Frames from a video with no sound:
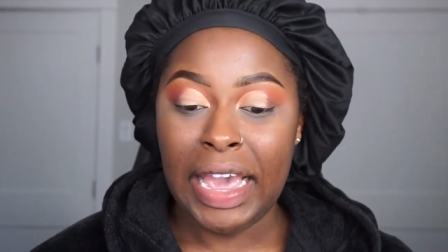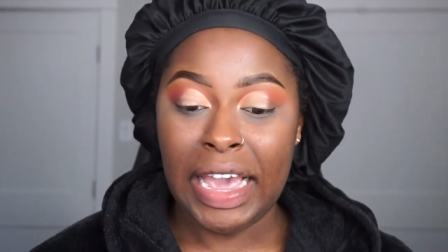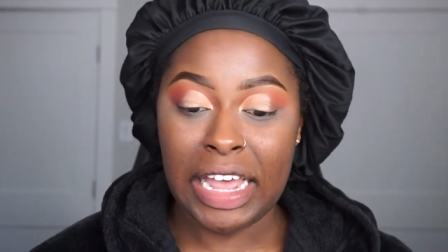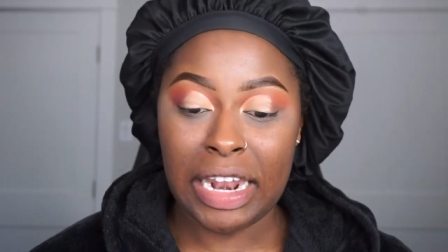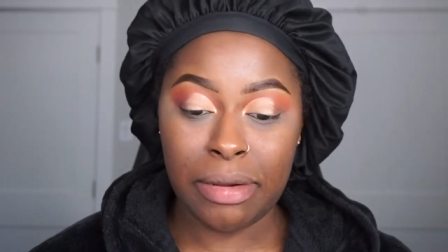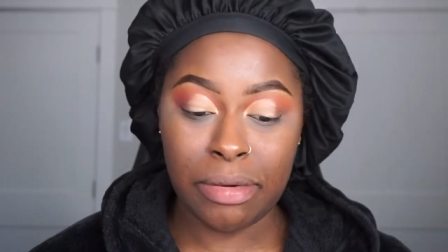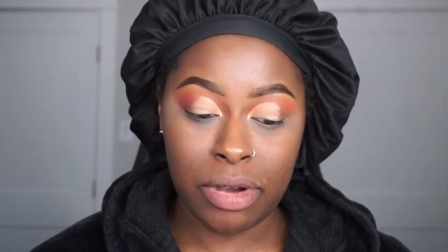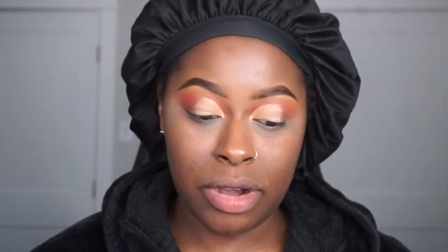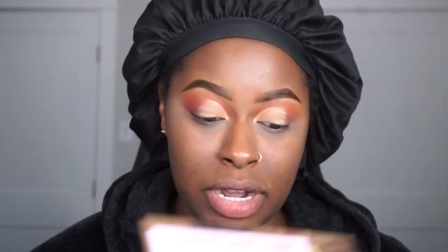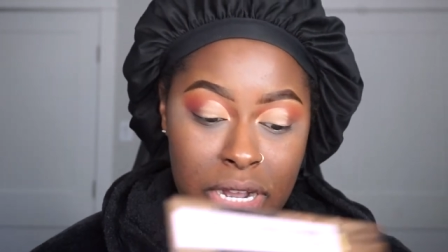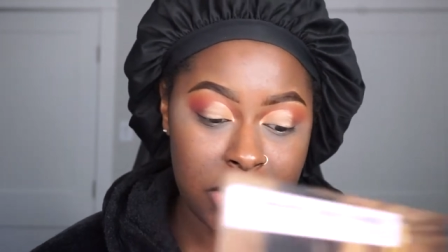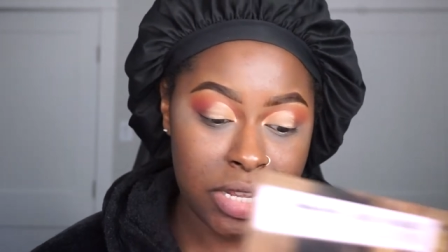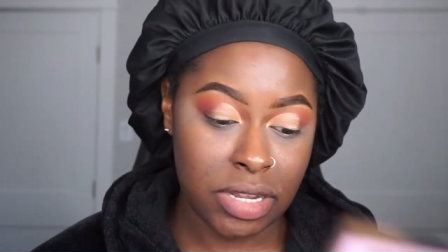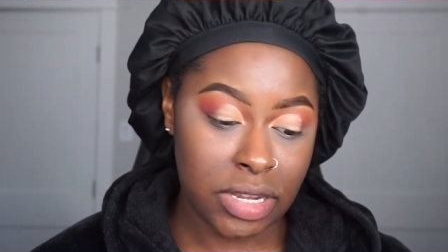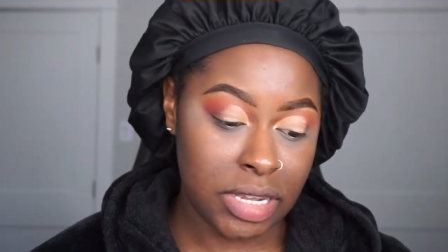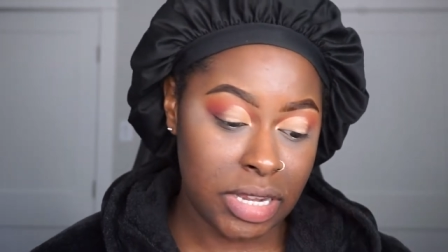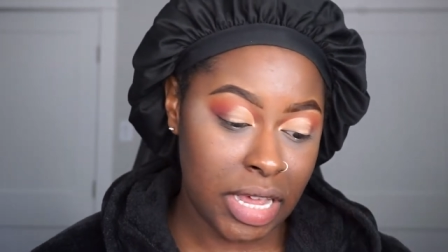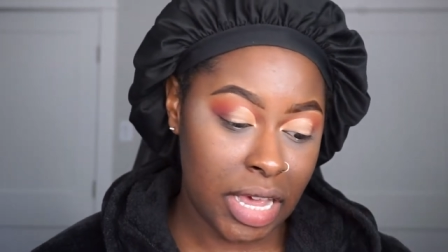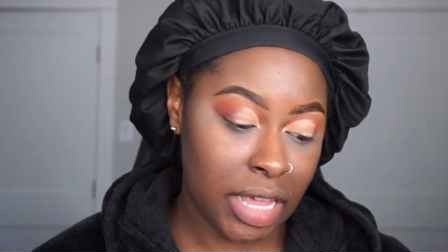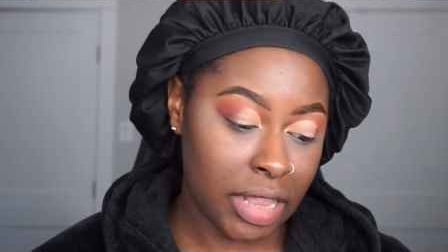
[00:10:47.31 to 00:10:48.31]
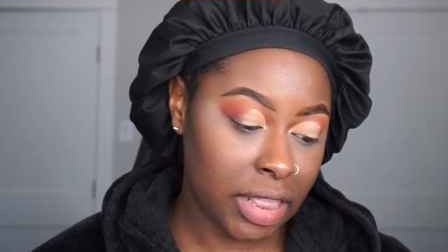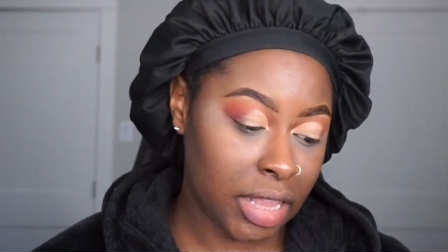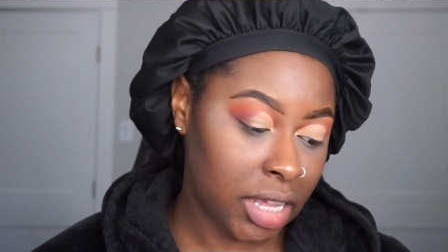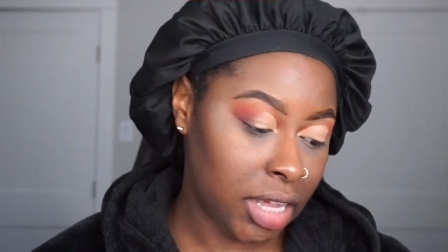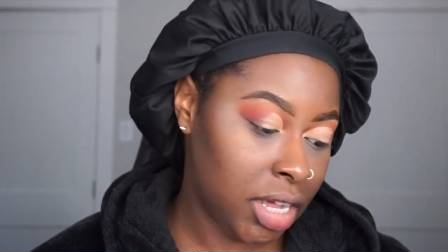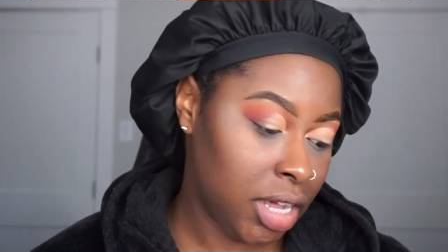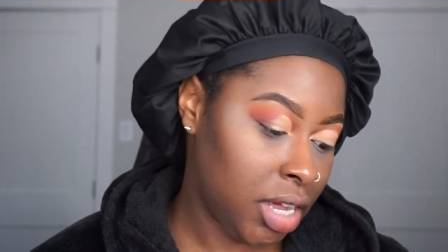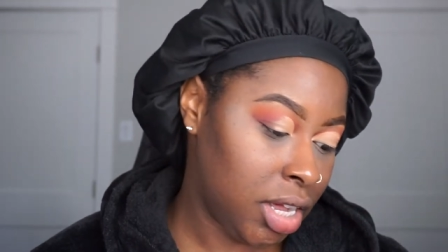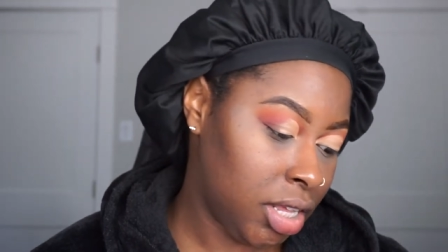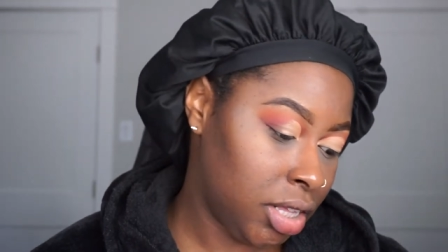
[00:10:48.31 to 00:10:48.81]
And I'm going to take the
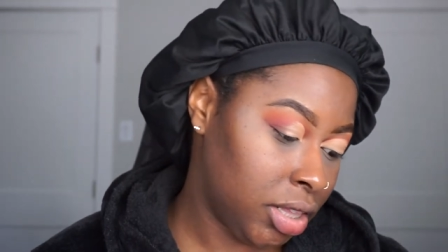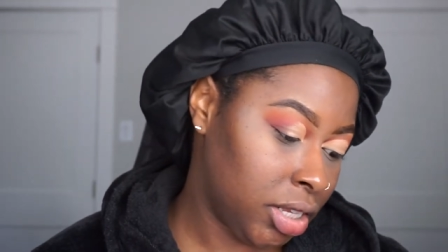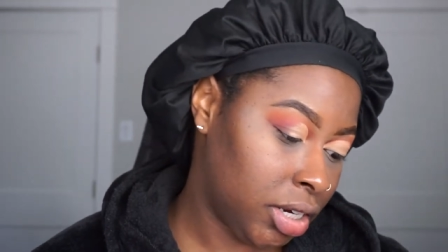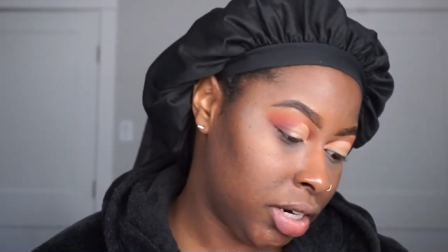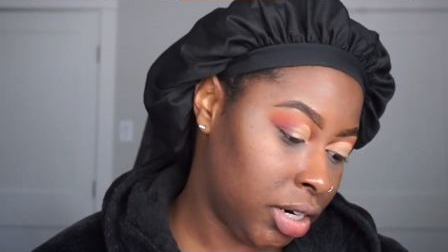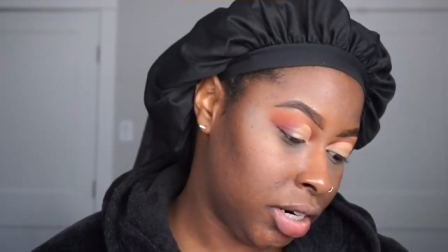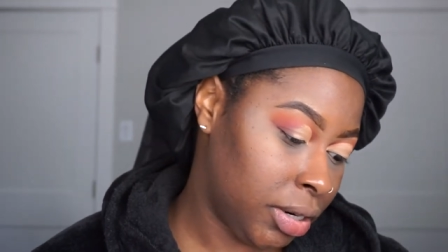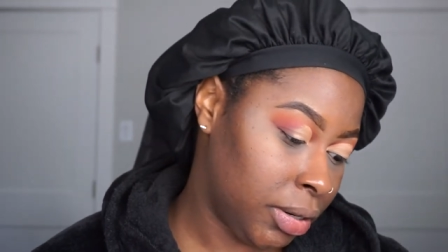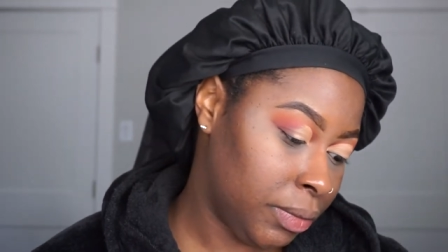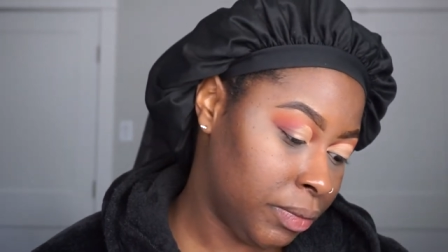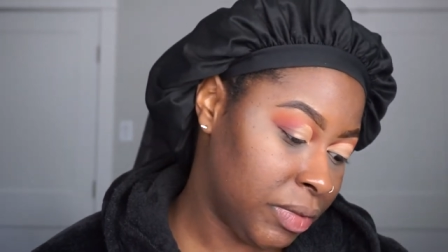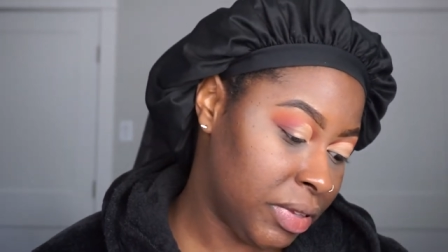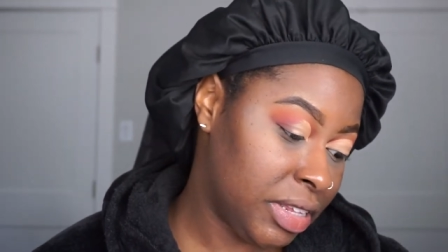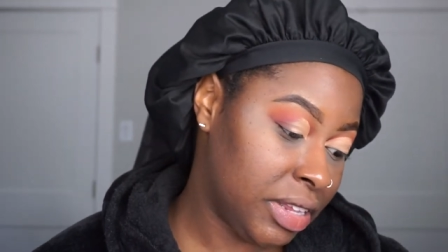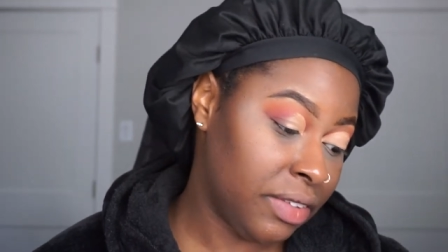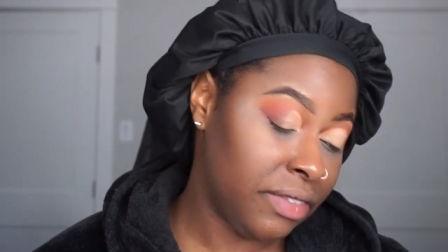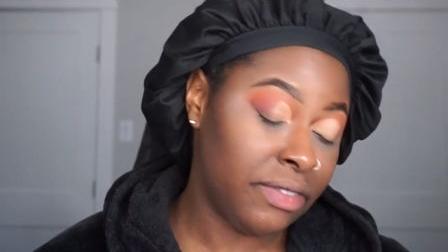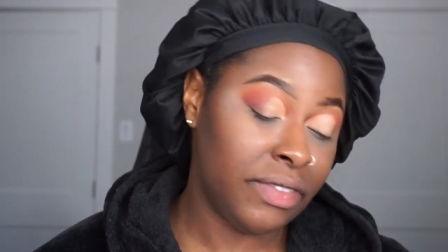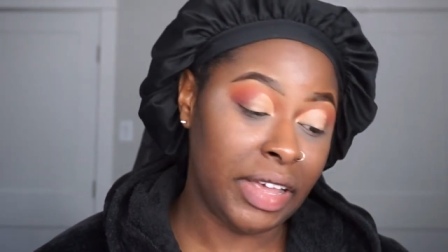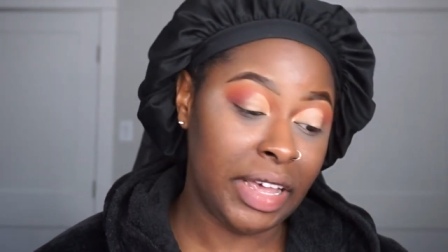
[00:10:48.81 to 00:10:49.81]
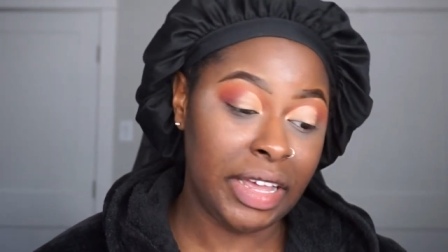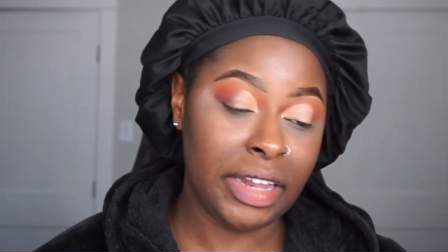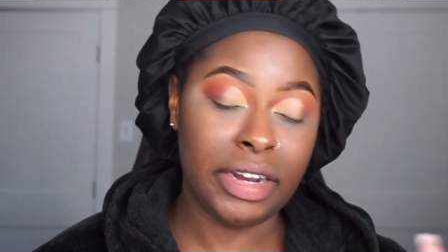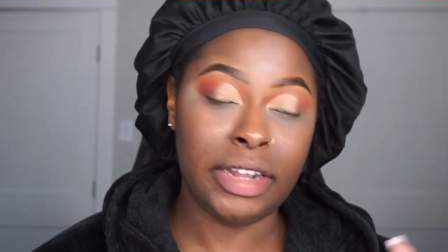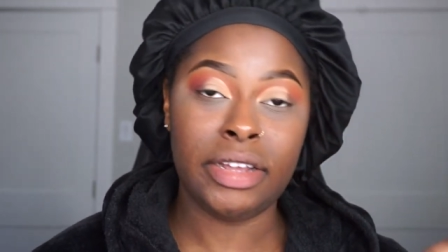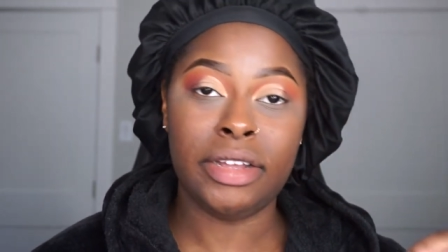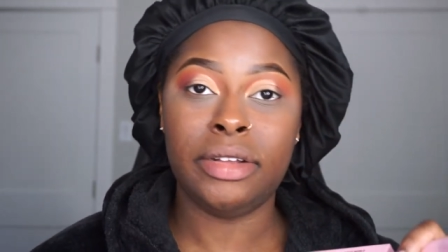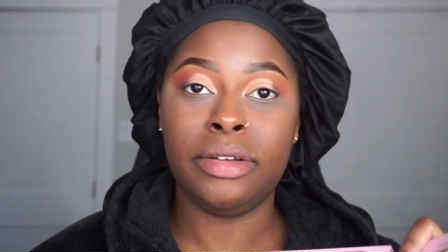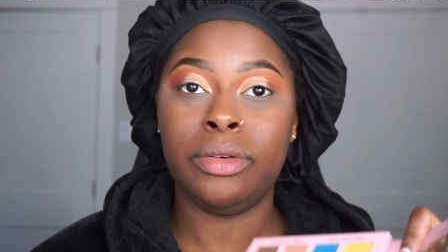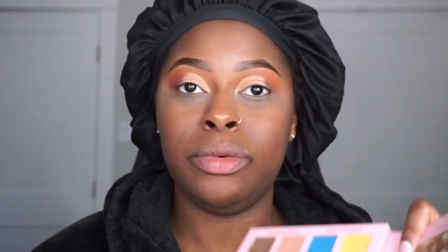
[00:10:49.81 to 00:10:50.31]
color
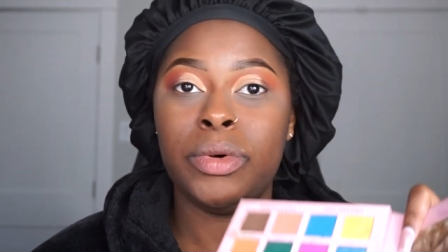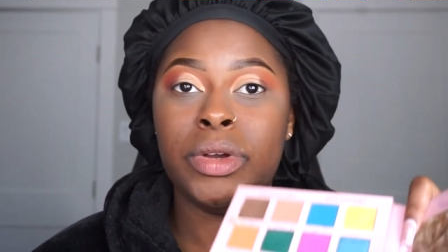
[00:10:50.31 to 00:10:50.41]
Savannah,